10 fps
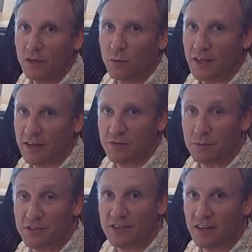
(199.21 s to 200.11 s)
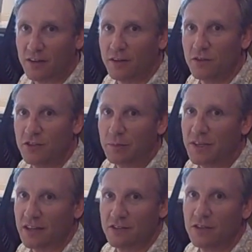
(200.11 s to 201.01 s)
We have some standalone
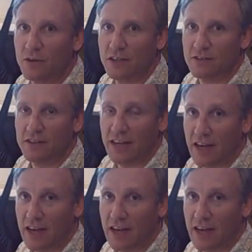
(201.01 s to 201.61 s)
GPS units that